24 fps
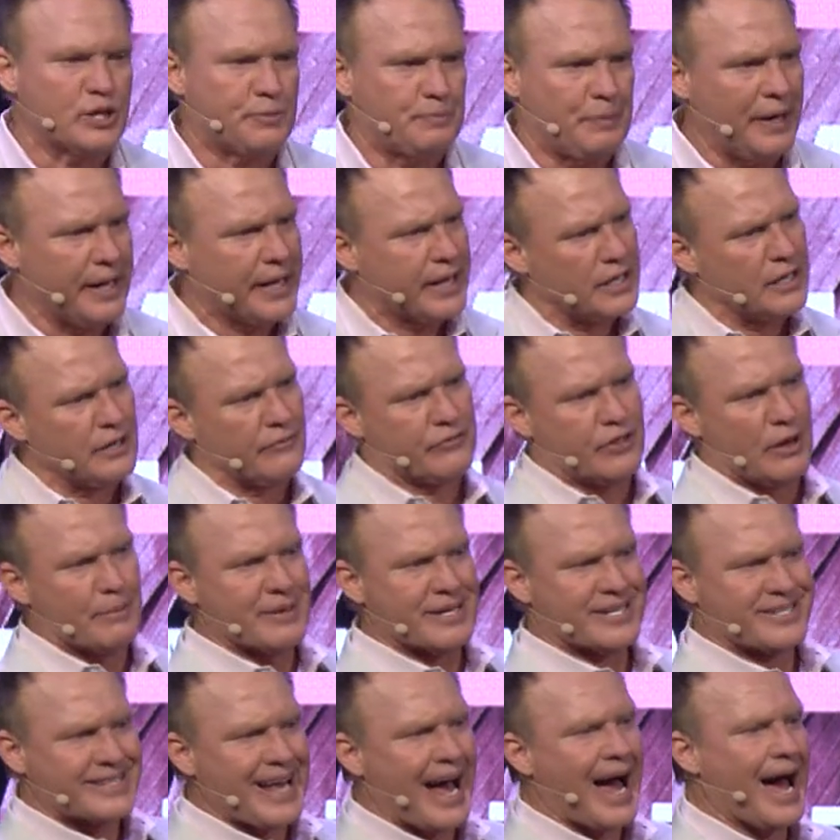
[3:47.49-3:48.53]
speaking of the
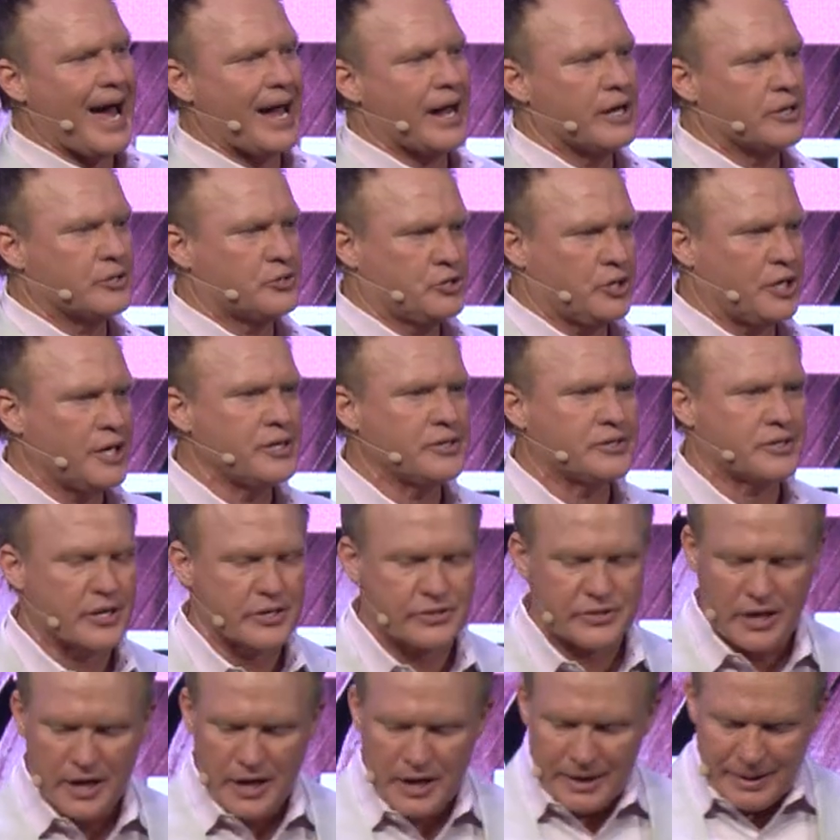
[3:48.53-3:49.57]
Messiah,
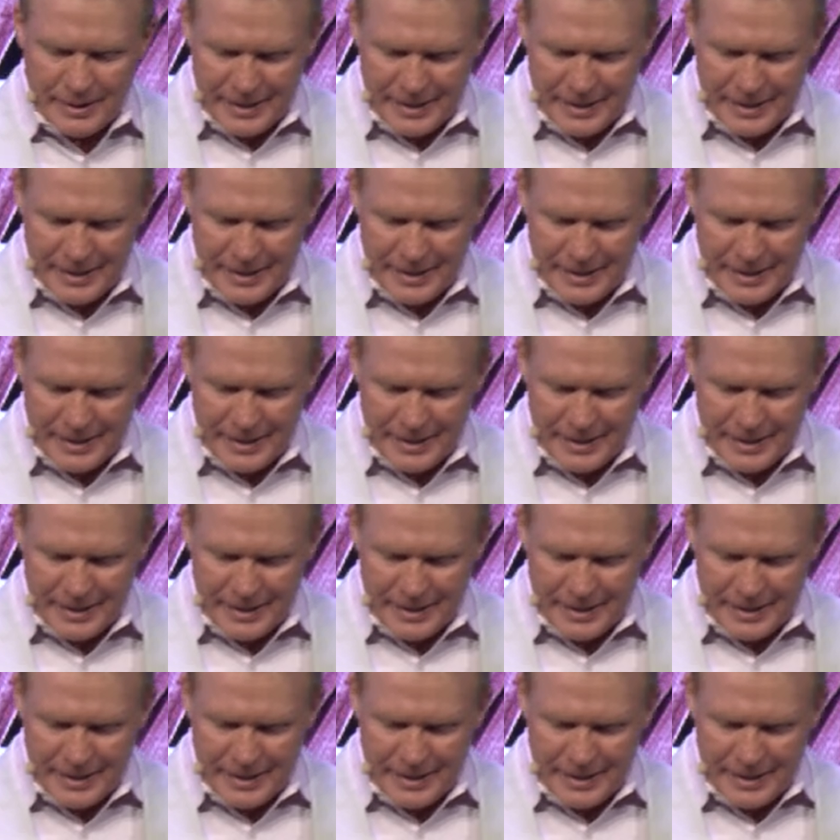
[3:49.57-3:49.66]
Jesus,